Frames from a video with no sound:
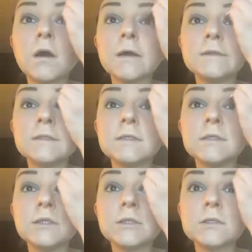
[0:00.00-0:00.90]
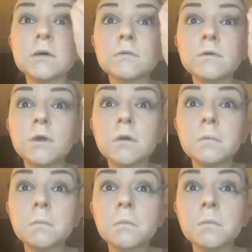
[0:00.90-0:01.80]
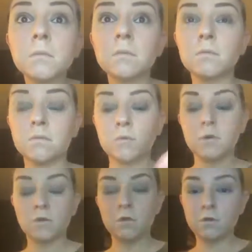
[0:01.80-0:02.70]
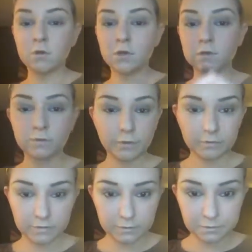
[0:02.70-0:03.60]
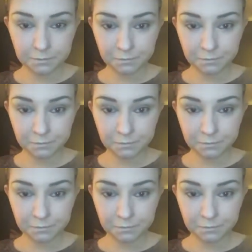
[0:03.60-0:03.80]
it's easy to just cover up. That's what I found.